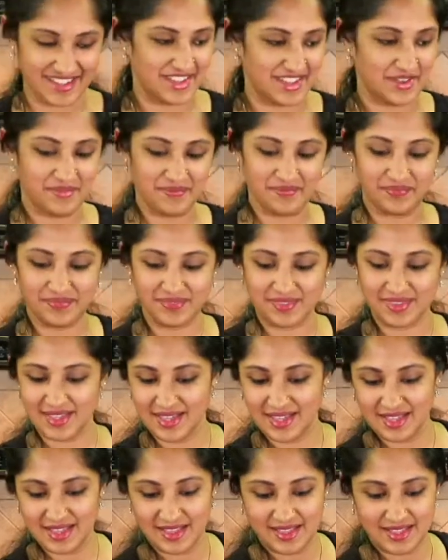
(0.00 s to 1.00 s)
Okay,
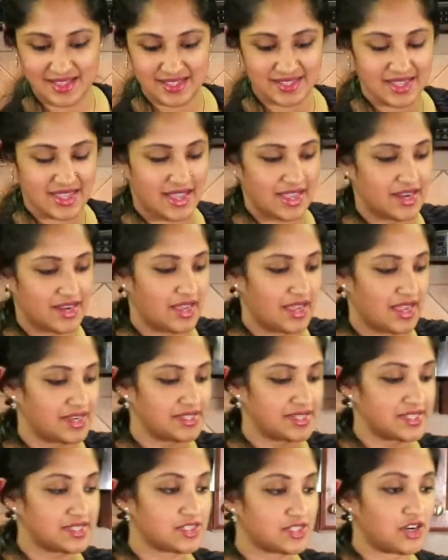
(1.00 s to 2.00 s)
let's add. I
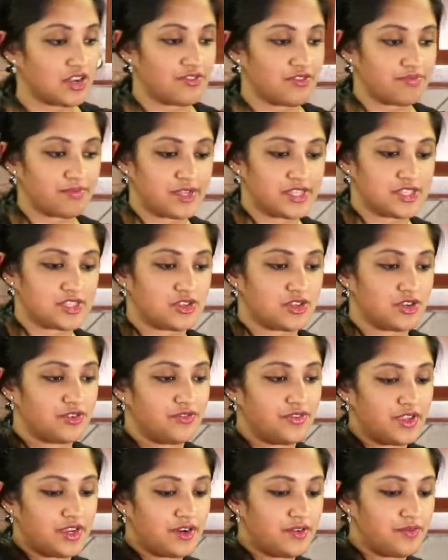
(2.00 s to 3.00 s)
did turn off my
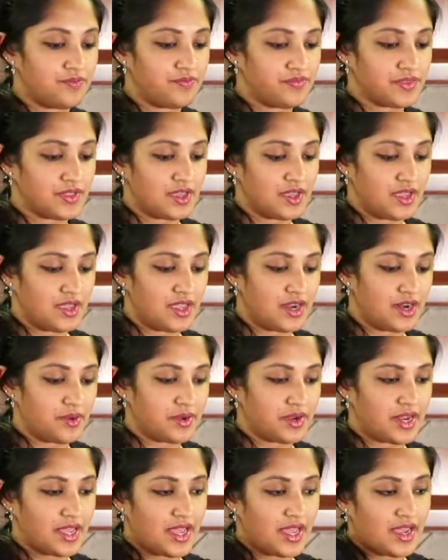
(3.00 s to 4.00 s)
stove here, and
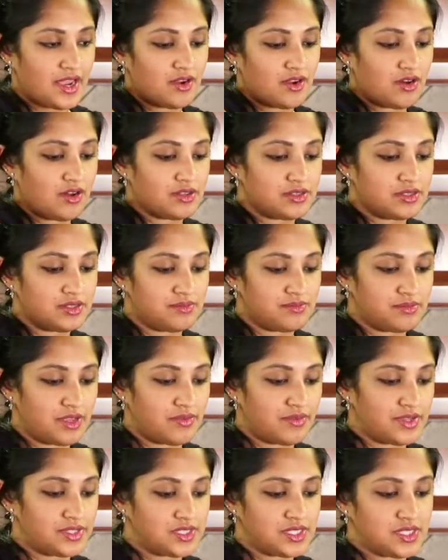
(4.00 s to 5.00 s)
I'm going to add all my
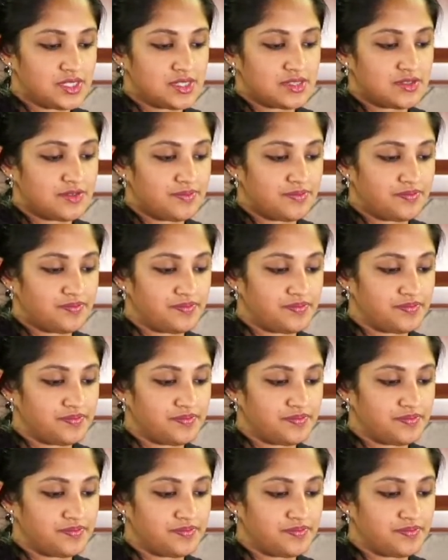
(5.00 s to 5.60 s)
veggies.